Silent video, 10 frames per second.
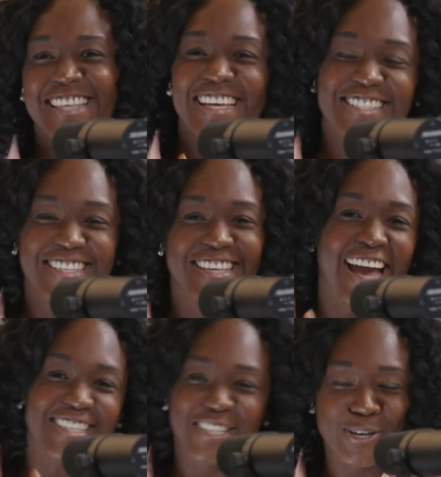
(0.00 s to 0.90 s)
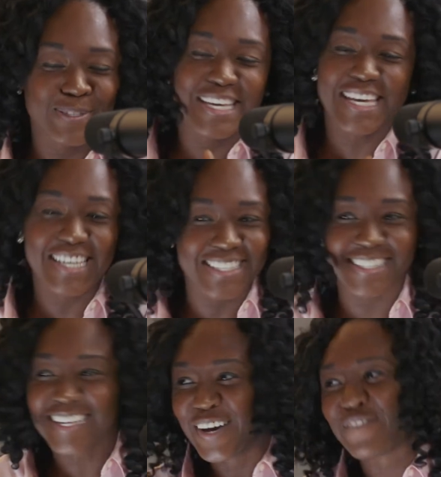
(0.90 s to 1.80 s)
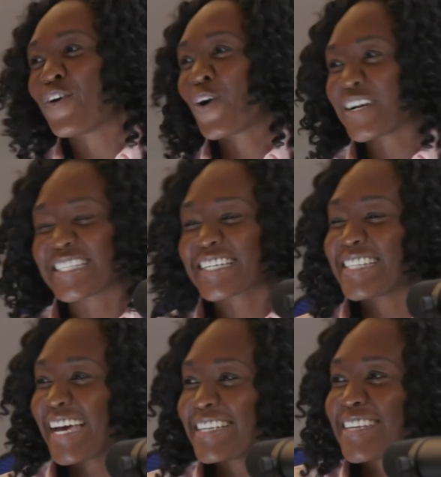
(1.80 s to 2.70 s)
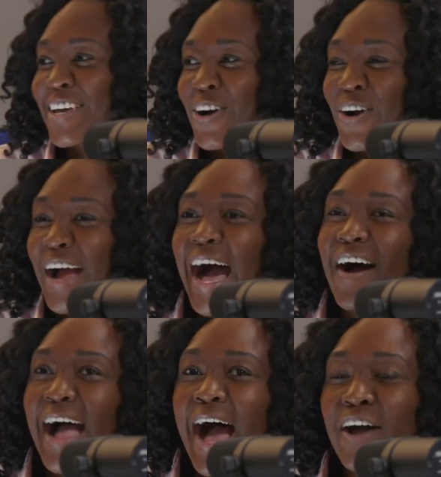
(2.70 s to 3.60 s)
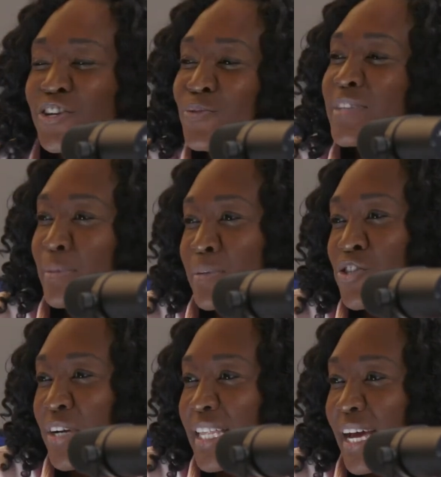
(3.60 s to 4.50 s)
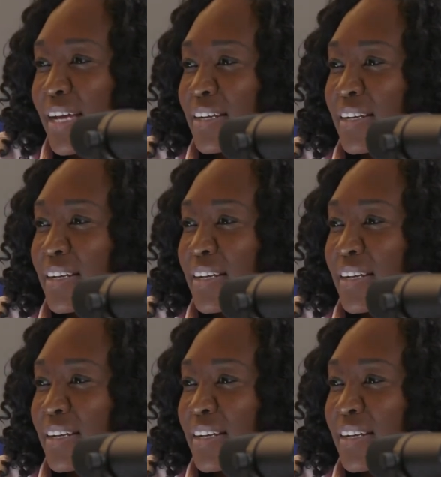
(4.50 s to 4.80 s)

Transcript: Stacy's Casio's keys for success here. How do you demonstrate that?